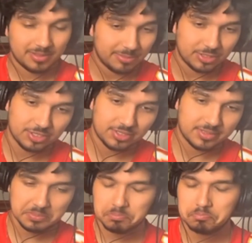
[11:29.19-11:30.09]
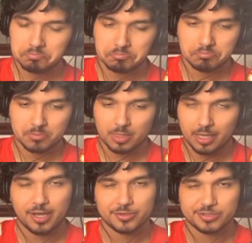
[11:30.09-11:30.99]
which is,
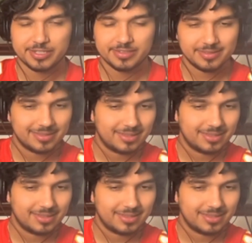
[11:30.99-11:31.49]
I understand it.